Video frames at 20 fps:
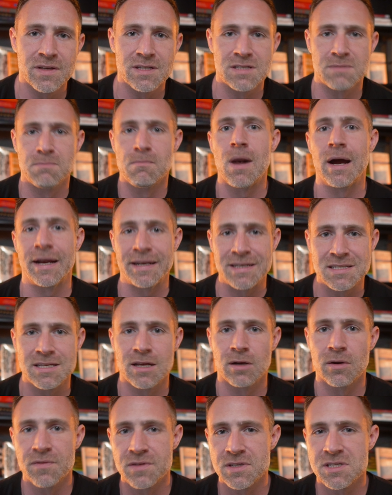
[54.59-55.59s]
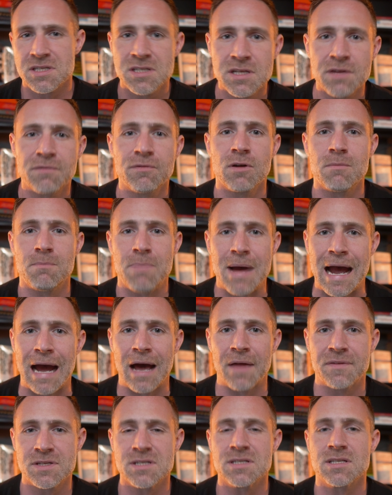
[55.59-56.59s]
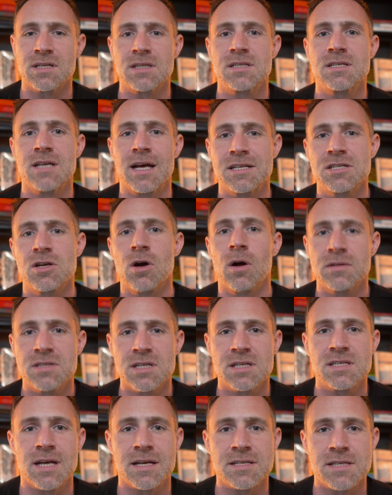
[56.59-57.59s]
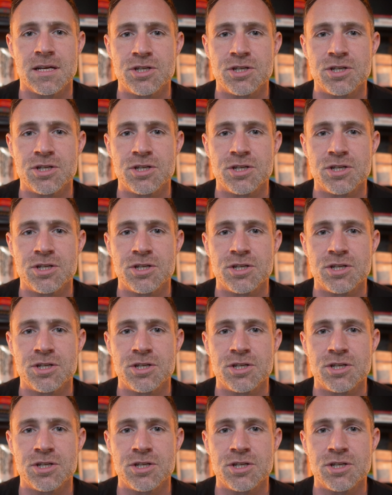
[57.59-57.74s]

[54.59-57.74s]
this mindset or this different path to success called success